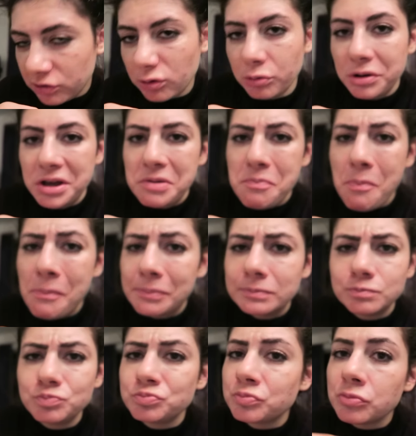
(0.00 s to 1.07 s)
It's okay.
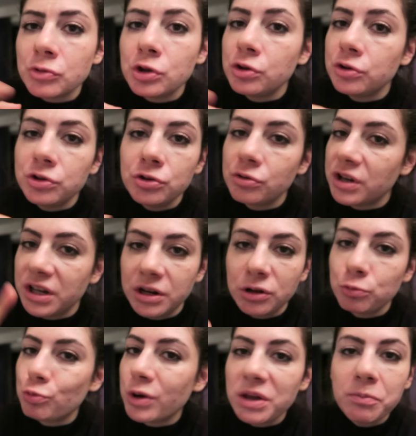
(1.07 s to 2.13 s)
You
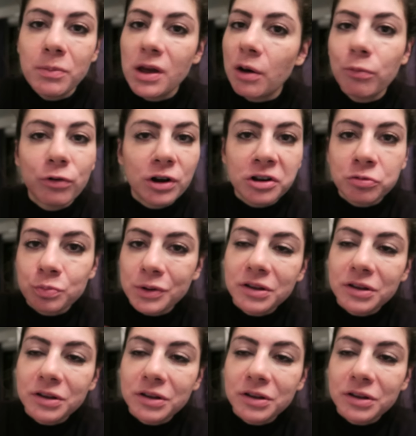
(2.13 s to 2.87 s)
cannot wake me up for this